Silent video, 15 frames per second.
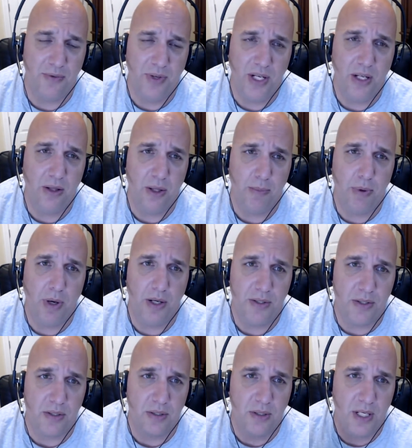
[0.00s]
a video they probably
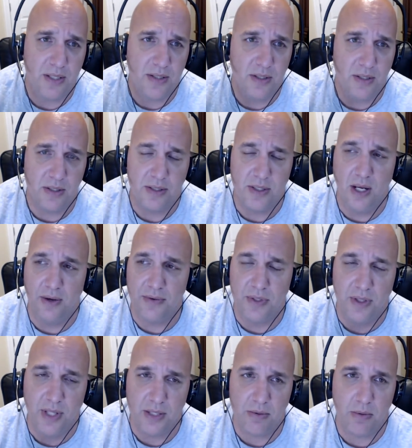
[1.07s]
just listen to stuff
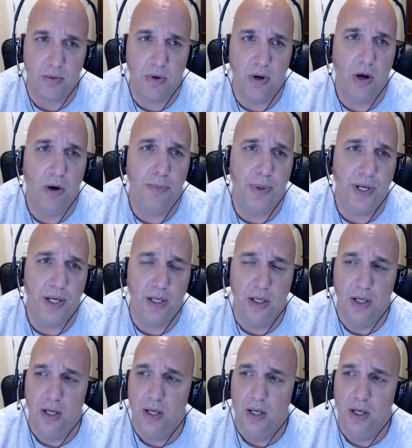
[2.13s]
so that's what we're hoping